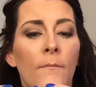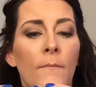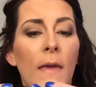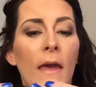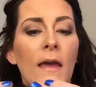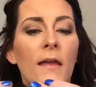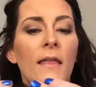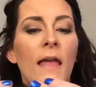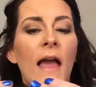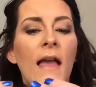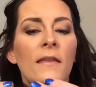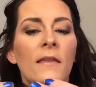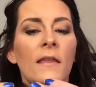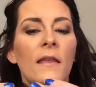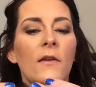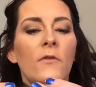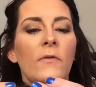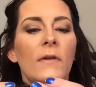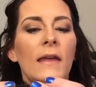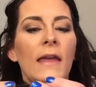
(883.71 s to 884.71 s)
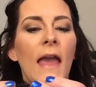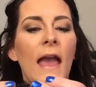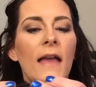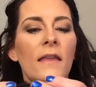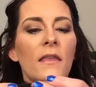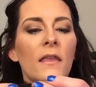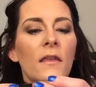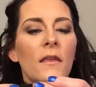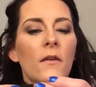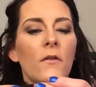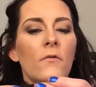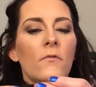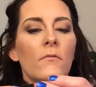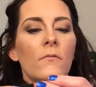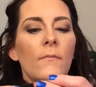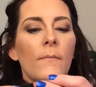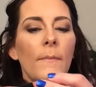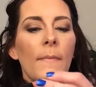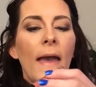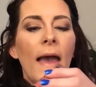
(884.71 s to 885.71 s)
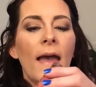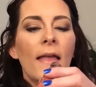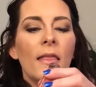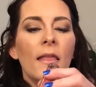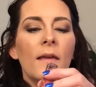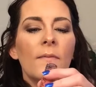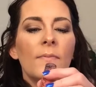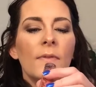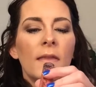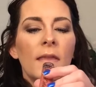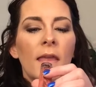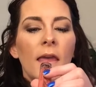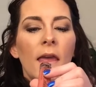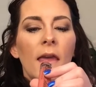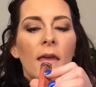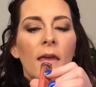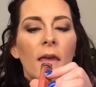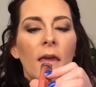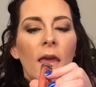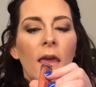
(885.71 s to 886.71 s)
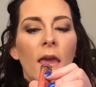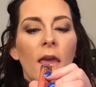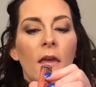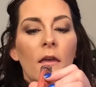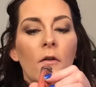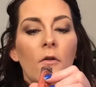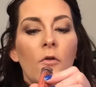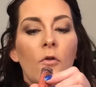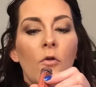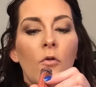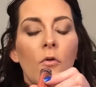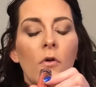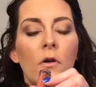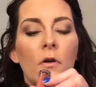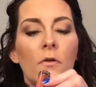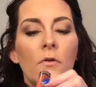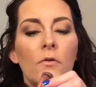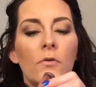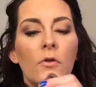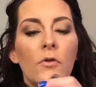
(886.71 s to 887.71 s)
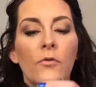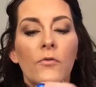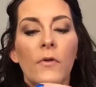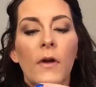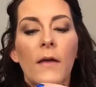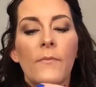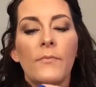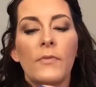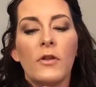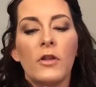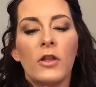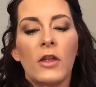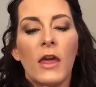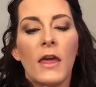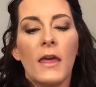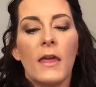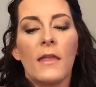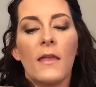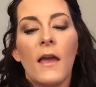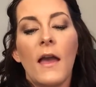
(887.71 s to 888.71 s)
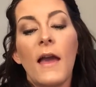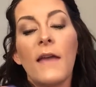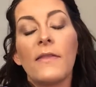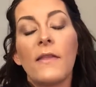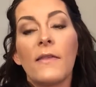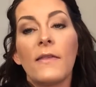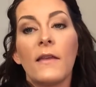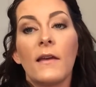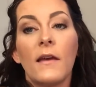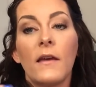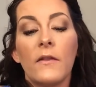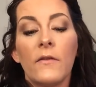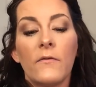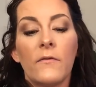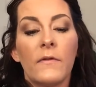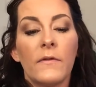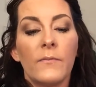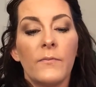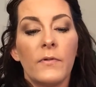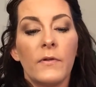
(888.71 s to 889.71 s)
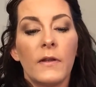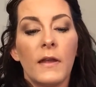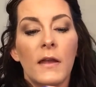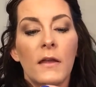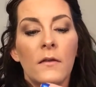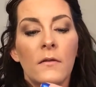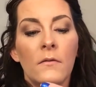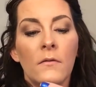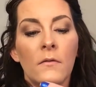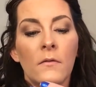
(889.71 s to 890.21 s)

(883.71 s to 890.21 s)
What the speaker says: Mega Last Liquid Catsuit Matte Lipstick in Coral Corruption. I thought the color was pretty.